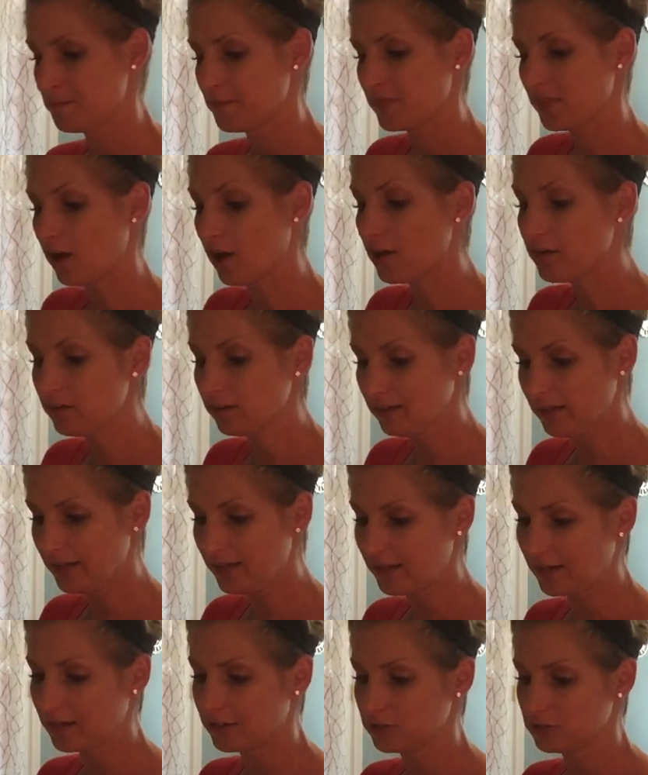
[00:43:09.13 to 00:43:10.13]
The
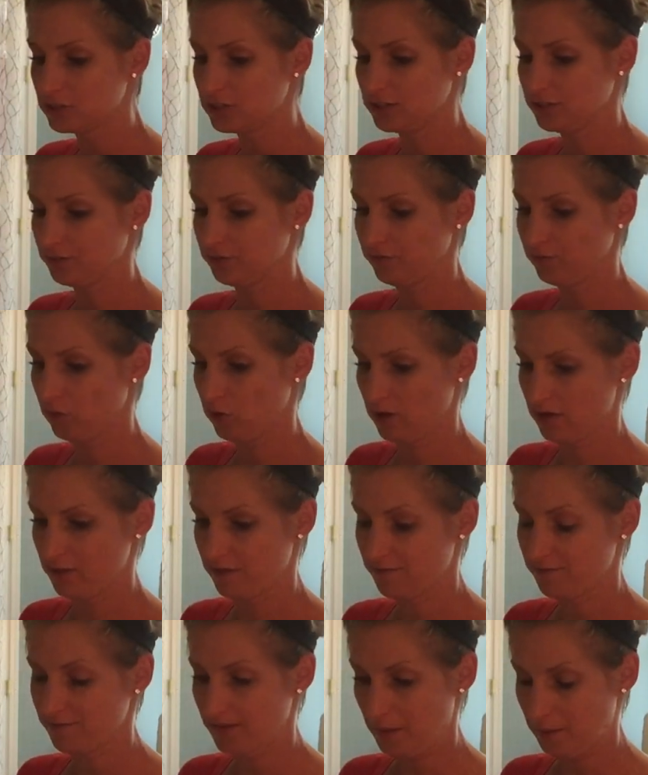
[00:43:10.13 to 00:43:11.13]
underlying energy for
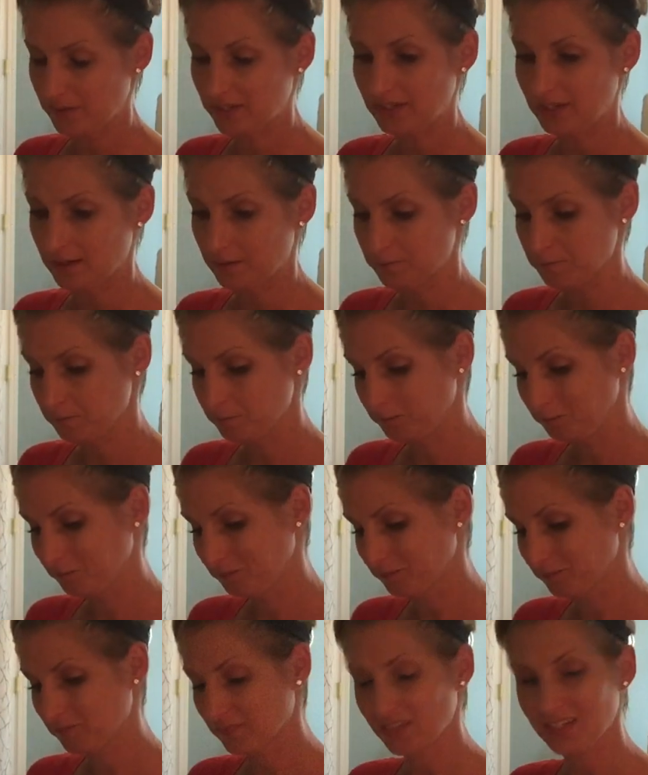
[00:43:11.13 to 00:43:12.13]
the feminine
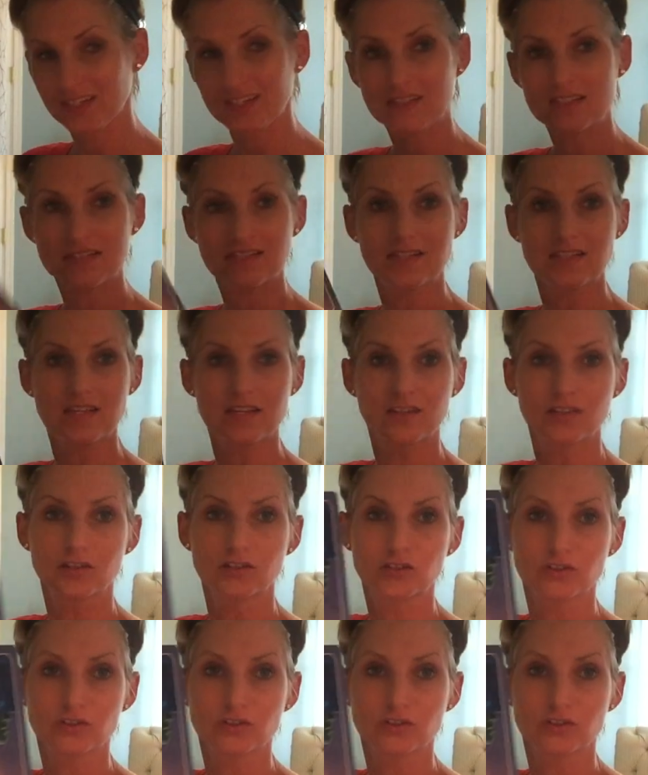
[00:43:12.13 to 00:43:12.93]
is seek the